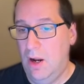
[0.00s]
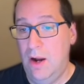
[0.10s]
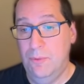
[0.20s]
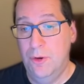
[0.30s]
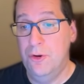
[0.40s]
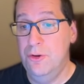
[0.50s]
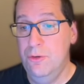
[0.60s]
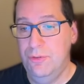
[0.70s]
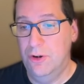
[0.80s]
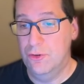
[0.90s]
I wrote a new
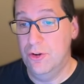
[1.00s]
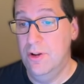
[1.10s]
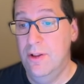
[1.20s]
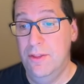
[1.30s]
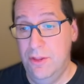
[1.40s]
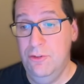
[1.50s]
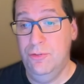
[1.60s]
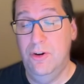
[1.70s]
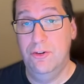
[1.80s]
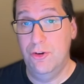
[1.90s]
function. This
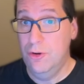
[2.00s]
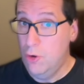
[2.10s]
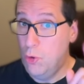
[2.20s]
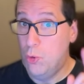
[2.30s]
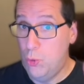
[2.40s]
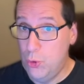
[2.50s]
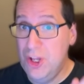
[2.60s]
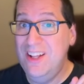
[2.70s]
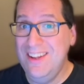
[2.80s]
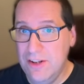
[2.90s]
function
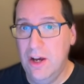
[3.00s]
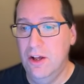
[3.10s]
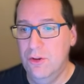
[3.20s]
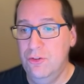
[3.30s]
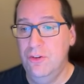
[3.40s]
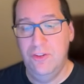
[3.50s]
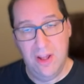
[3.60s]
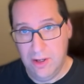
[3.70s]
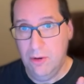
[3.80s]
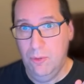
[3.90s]
really does
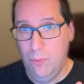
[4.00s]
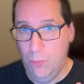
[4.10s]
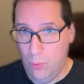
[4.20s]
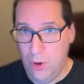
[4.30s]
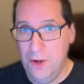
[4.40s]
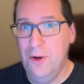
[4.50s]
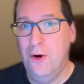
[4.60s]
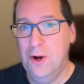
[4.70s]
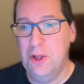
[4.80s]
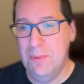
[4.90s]
take 1
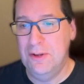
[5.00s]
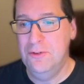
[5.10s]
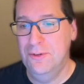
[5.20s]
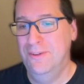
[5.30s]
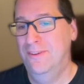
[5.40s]
argument,